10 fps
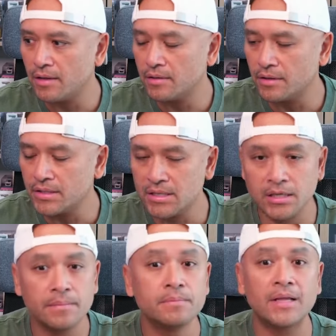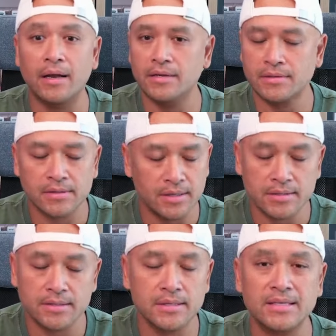team that
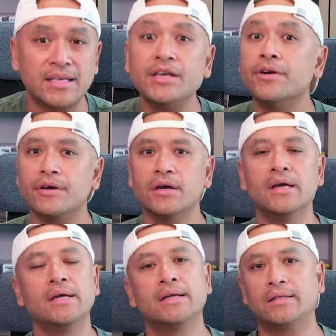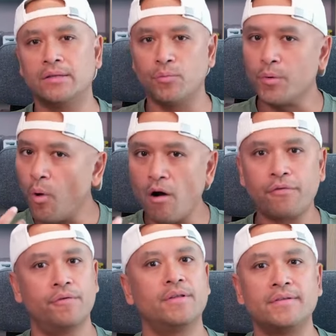is here, we walk
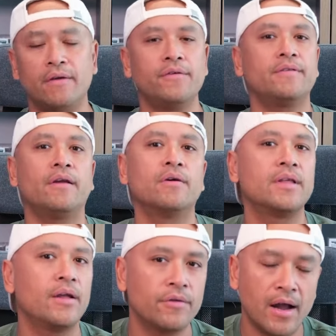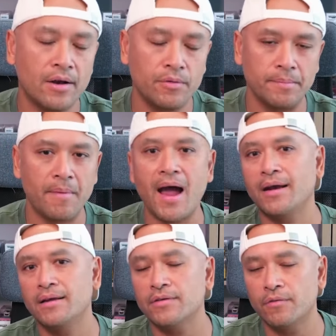through this every single day to kind of
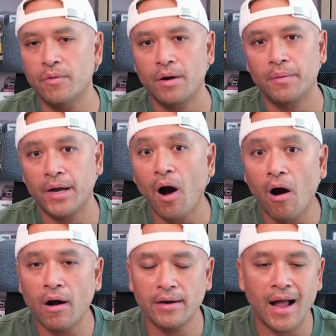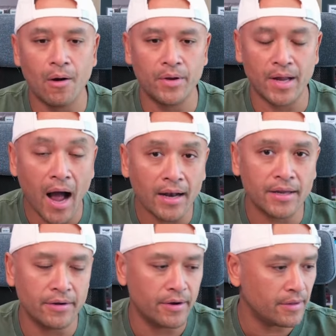remind us of where we are and how we got
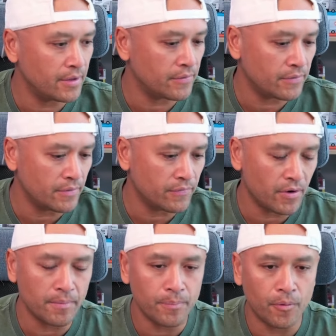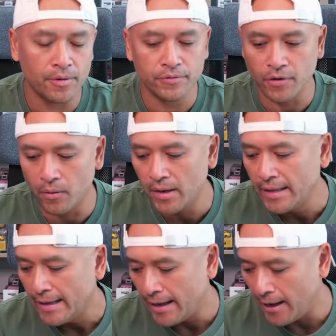here. I think is very important. So
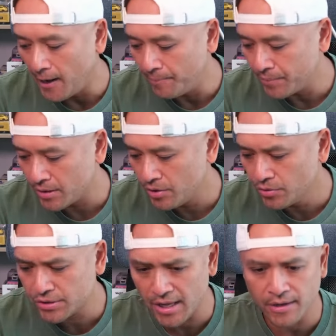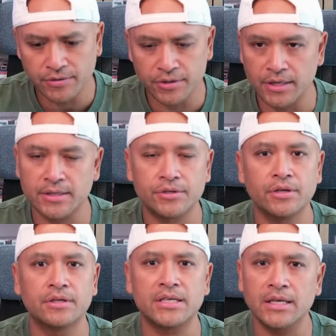huge thanks to
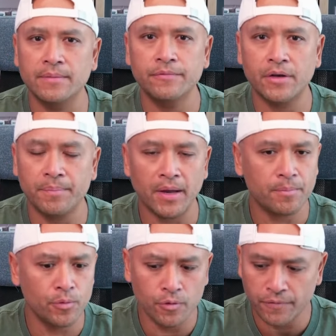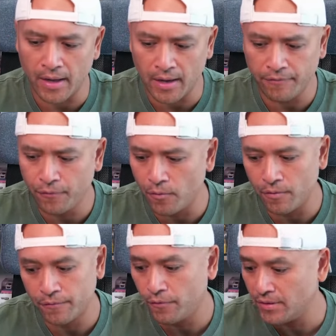the team for the big move
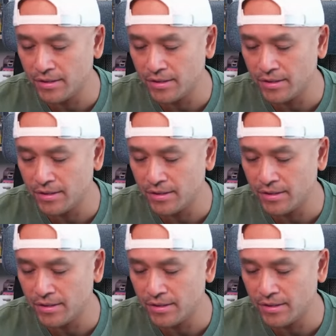for this